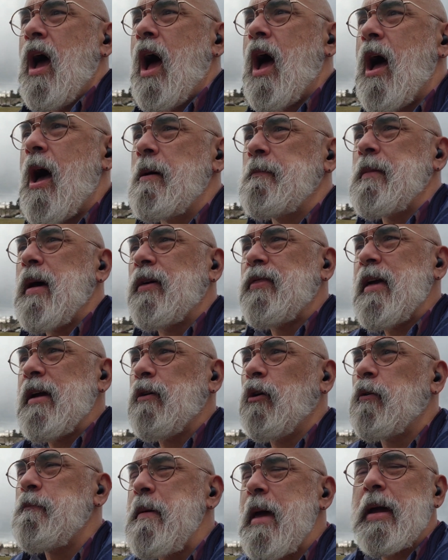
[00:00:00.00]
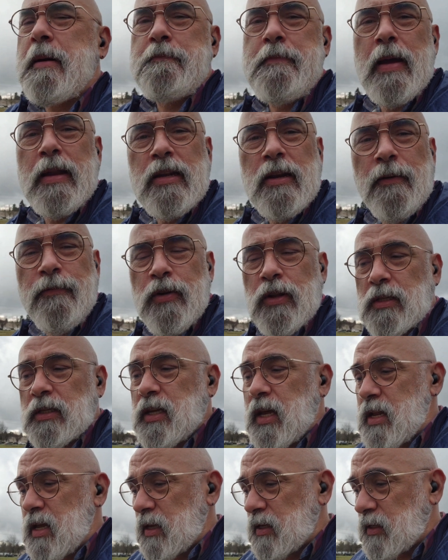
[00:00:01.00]
Um, I think it would make a big
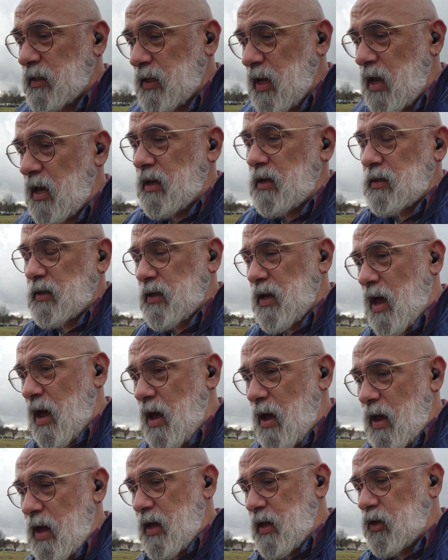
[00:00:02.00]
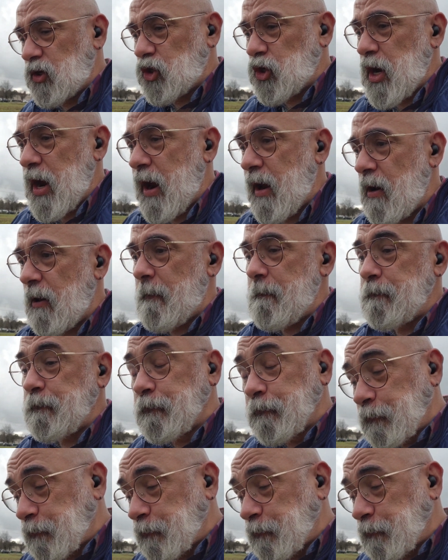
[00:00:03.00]
difference. It is is uh, his channel.